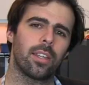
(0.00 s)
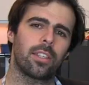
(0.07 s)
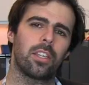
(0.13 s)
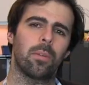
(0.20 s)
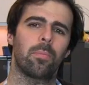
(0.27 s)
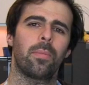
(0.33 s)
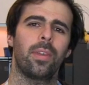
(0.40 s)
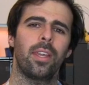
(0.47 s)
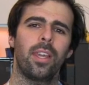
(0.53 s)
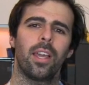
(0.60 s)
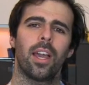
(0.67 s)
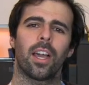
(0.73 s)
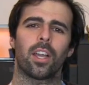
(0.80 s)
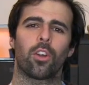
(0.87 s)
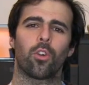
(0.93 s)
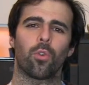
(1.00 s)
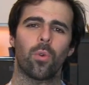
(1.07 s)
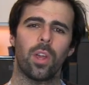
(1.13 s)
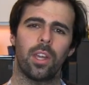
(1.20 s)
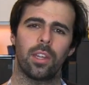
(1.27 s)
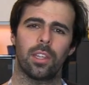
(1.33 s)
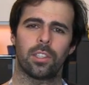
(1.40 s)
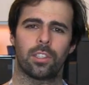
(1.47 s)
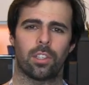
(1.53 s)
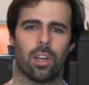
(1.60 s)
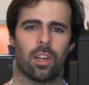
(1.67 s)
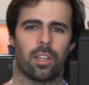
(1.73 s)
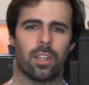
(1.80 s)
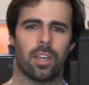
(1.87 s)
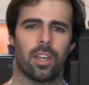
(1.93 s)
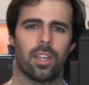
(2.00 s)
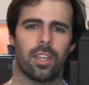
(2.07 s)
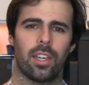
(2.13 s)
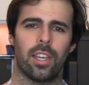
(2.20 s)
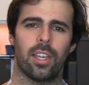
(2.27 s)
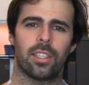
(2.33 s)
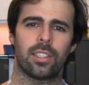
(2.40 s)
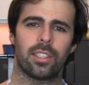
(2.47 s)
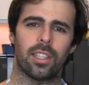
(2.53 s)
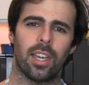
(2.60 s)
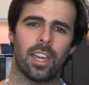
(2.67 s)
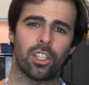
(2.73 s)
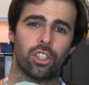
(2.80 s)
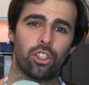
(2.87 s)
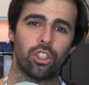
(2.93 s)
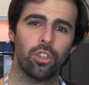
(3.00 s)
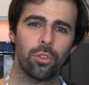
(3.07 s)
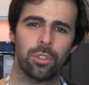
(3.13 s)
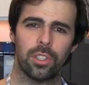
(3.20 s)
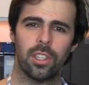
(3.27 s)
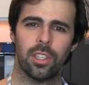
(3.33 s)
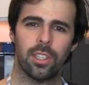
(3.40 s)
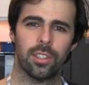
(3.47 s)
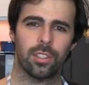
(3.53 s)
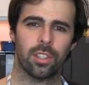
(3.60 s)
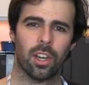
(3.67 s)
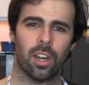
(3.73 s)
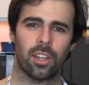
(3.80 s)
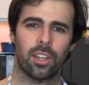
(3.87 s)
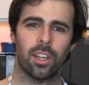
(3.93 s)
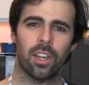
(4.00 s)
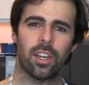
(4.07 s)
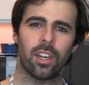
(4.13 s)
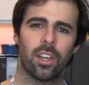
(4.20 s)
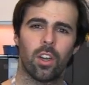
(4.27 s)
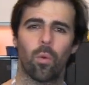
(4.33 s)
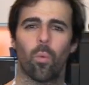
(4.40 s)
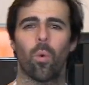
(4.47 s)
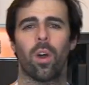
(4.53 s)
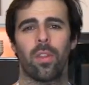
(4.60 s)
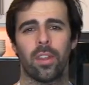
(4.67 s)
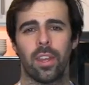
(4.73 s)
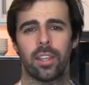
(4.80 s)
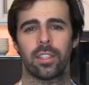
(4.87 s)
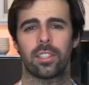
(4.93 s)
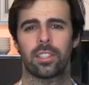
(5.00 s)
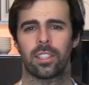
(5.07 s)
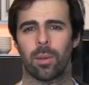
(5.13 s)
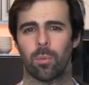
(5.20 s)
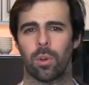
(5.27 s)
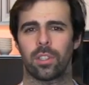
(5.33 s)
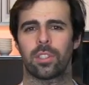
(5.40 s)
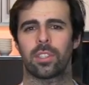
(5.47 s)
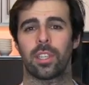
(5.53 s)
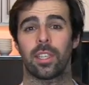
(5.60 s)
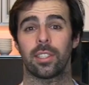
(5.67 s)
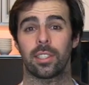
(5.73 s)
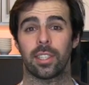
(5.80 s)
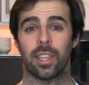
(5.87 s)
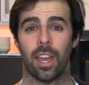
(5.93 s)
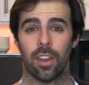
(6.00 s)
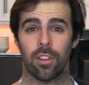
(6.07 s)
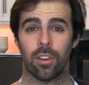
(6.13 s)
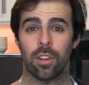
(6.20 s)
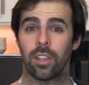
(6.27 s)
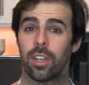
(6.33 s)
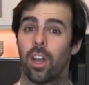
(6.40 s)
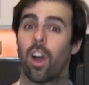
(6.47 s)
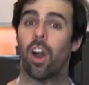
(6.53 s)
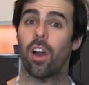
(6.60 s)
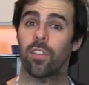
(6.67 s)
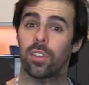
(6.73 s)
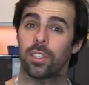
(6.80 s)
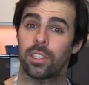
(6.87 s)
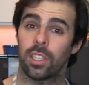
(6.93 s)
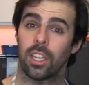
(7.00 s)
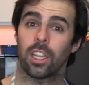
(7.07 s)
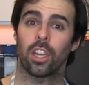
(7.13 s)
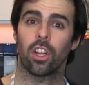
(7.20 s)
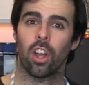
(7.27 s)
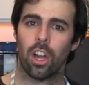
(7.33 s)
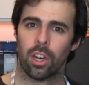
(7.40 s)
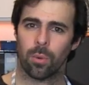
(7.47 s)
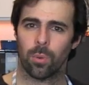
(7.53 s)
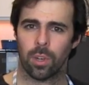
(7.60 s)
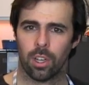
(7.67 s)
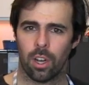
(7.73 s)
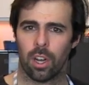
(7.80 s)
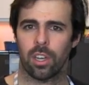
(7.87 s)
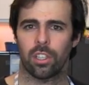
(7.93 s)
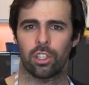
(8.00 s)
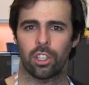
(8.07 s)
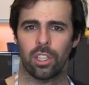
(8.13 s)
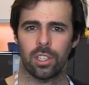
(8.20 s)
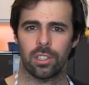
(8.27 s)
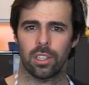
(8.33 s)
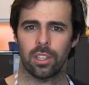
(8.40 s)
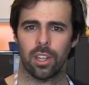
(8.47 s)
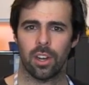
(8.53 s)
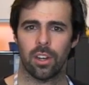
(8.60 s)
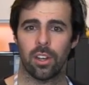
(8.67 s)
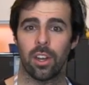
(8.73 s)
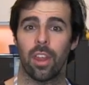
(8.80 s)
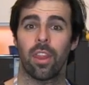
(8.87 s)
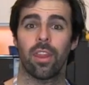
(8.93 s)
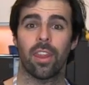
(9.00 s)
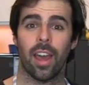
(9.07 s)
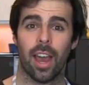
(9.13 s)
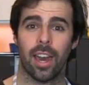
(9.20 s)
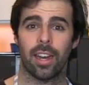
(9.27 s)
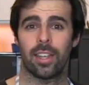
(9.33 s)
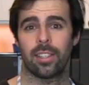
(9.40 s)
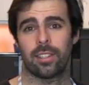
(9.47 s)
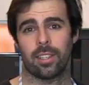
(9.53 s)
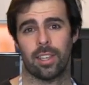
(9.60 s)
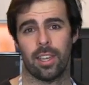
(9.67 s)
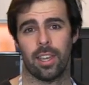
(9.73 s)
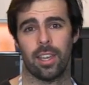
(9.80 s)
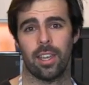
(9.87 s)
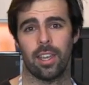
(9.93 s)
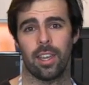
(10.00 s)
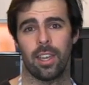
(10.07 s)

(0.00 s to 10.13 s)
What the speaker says: To me, a great lasagna is a juicy lasagna, one that somewhat stays together. Obviously a lot of ricotta cheese in there, that is a key,